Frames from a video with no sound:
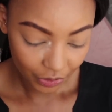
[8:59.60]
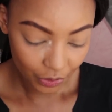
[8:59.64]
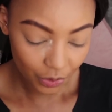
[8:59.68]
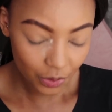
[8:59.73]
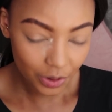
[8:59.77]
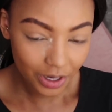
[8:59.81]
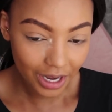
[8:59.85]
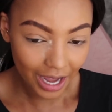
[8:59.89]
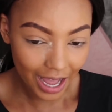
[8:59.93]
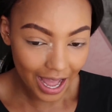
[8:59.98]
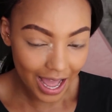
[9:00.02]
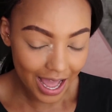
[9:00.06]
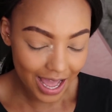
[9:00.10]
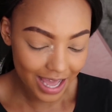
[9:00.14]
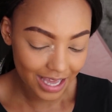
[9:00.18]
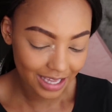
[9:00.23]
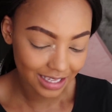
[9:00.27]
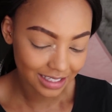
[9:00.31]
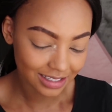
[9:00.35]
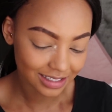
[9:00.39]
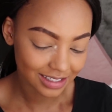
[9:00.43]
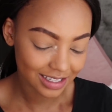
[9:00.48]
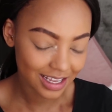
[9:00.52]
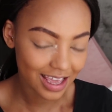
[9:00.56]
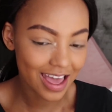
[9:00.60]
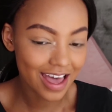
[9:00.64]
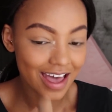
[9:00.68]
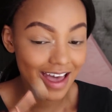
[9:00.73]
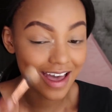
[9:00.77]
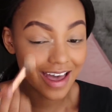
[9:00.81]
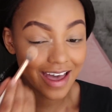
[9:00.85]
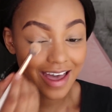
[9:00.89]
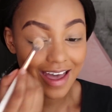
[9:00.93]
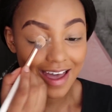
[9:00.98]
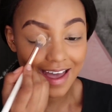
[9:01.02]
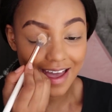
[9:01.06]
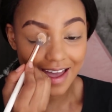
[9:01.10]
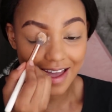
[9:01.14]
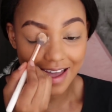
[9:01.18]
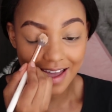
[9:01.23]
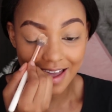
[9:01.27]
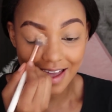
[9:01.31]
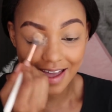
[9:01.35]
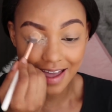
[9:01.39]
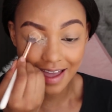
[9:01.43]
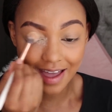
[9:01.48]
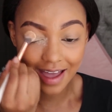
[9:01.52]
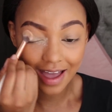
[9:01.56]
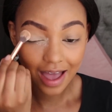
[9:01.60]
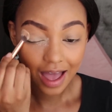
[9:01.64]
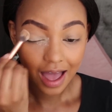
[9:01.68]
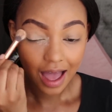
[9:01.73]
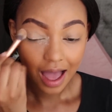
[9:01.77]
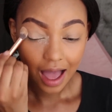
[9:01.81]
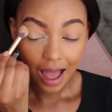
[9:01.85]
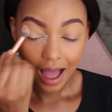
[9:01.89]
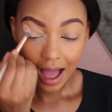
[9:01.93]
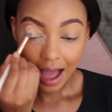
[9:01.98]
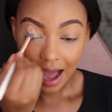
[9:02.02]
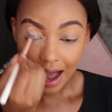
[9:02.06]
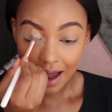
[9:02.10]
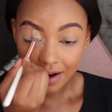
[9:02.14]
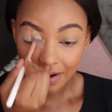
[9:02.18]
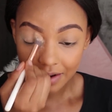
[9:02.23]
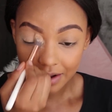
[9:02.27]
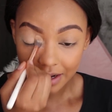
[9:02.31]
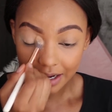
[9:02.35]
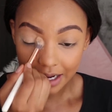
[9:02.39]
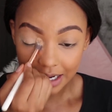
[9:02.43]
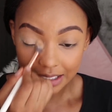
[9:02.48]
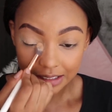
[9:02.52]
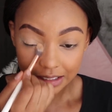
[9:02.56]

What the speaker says: you guys, hey, I know you